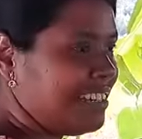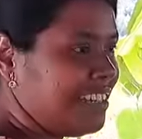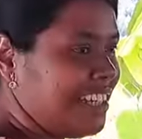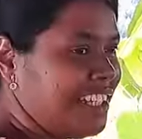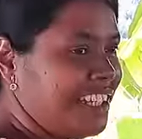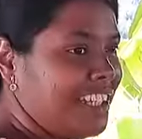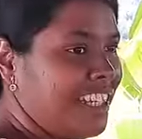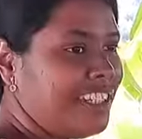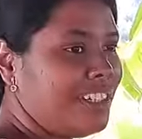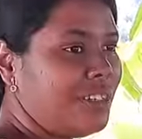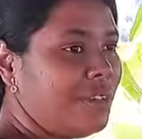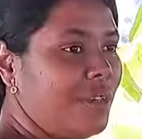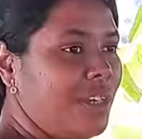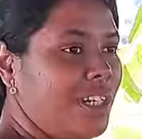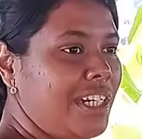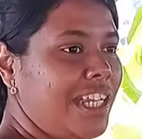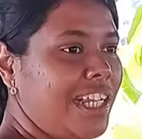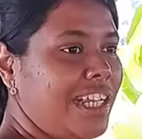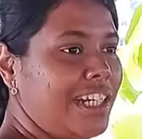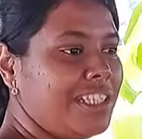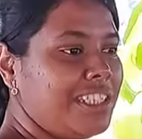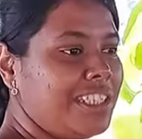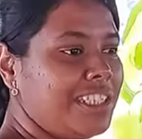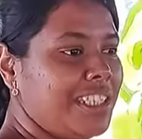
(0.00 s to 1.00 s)
In that old
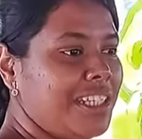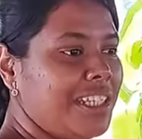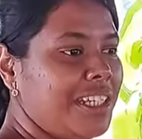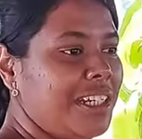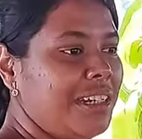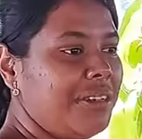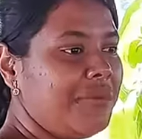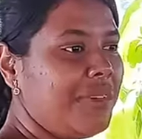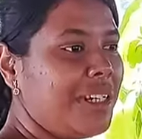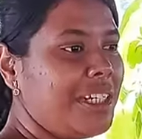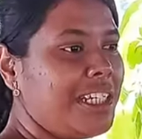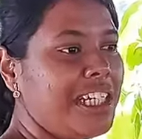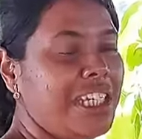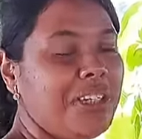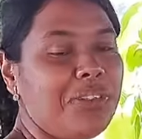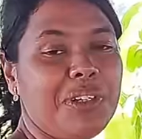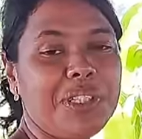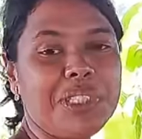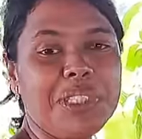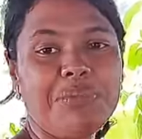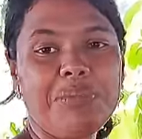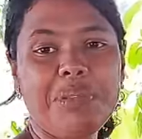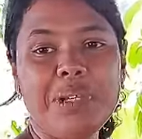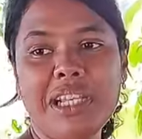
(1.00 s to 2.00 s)
age, but he
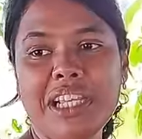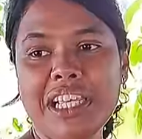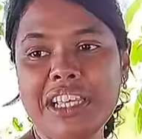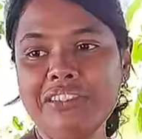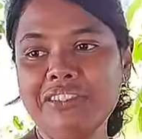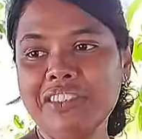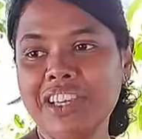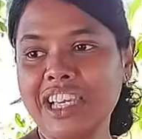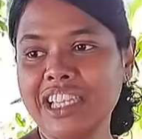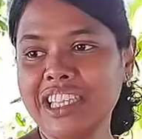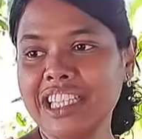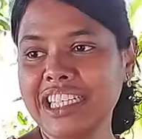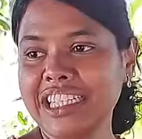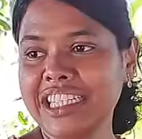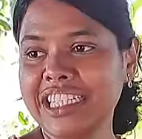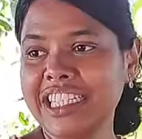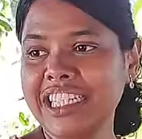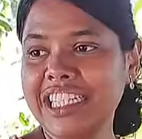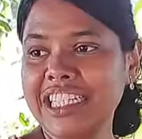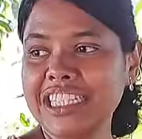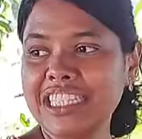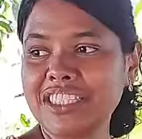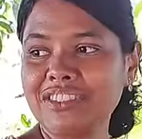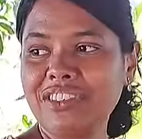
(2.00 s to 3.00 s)
was believing that
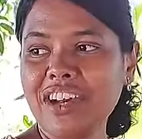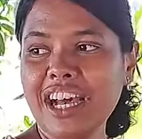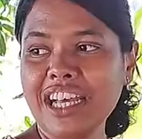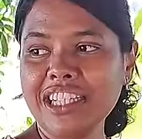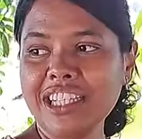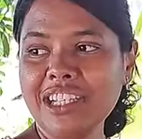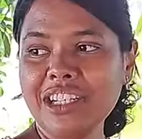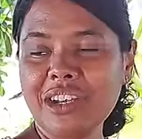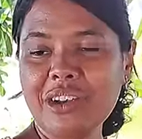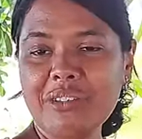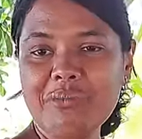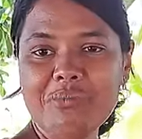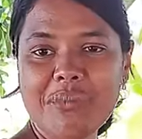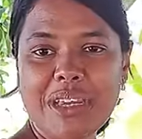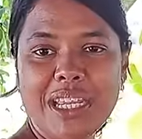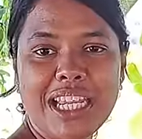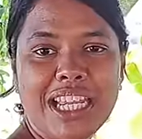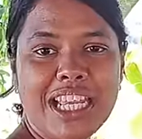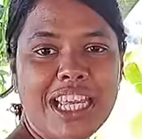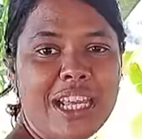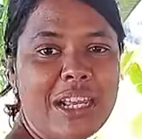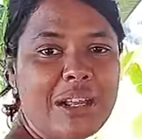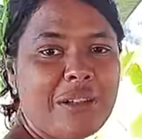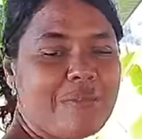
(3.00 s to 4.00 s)
he is father of
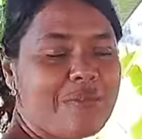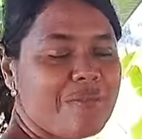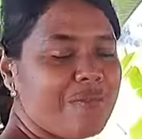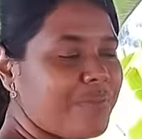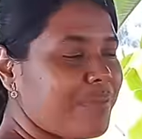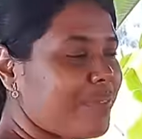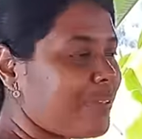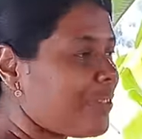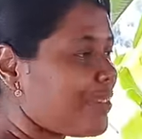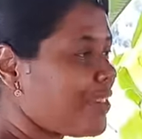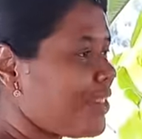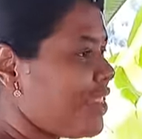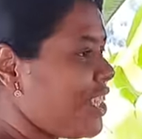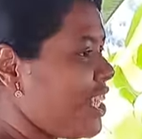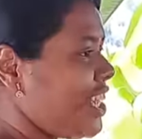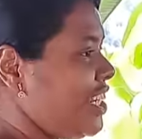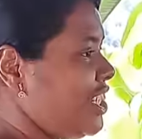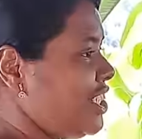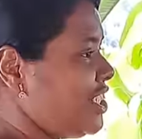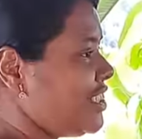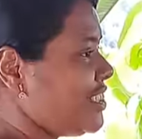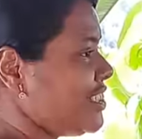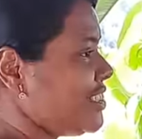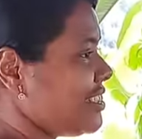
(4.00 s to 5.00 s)
many
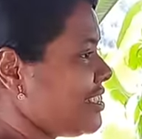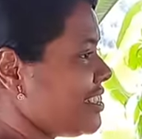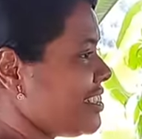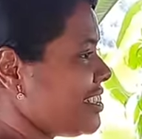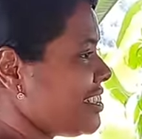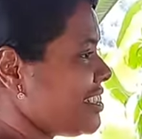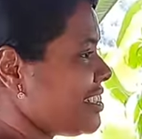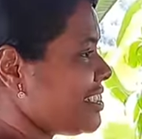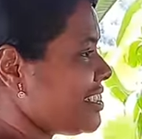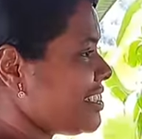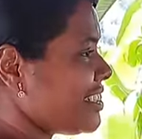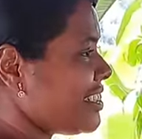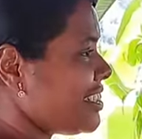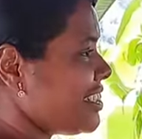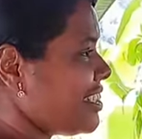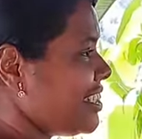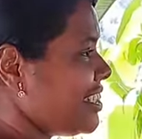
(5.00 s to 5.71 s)
nations